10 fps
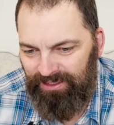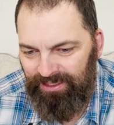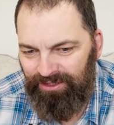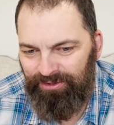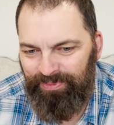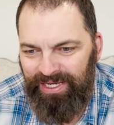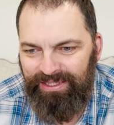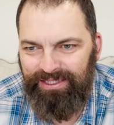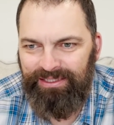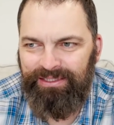Another
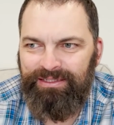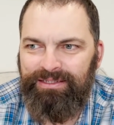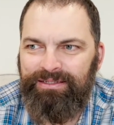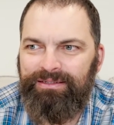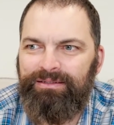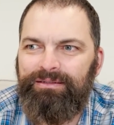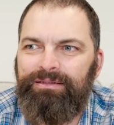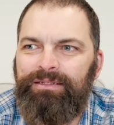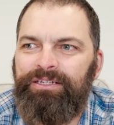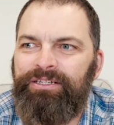bad thing is,
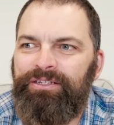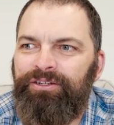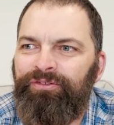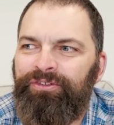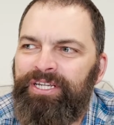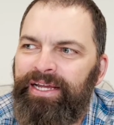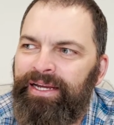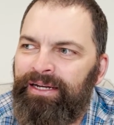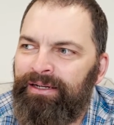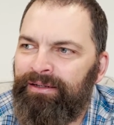since you're
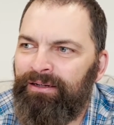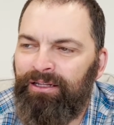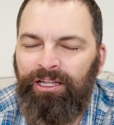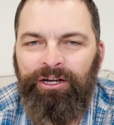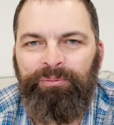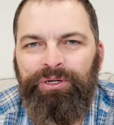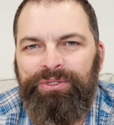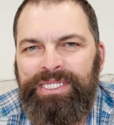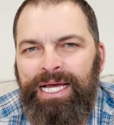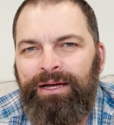taking a lot of
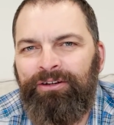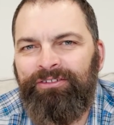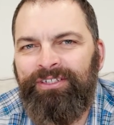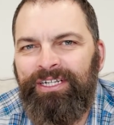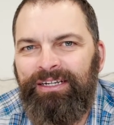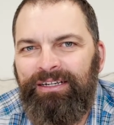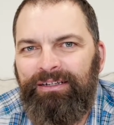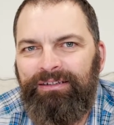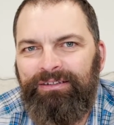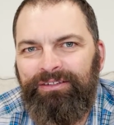boats out,
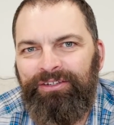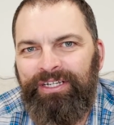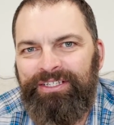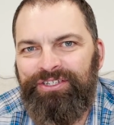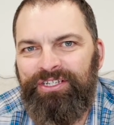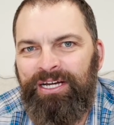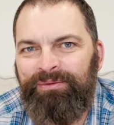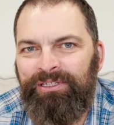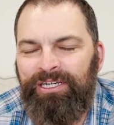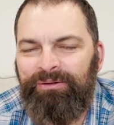you get stopped
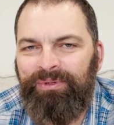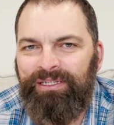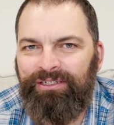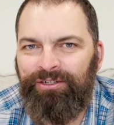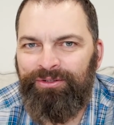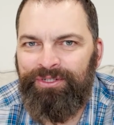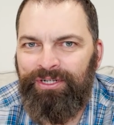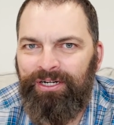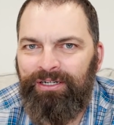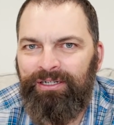a lot by the Coast
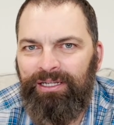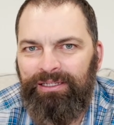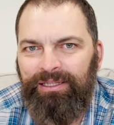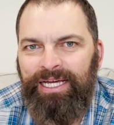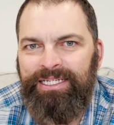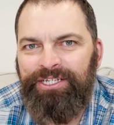Guard. Like last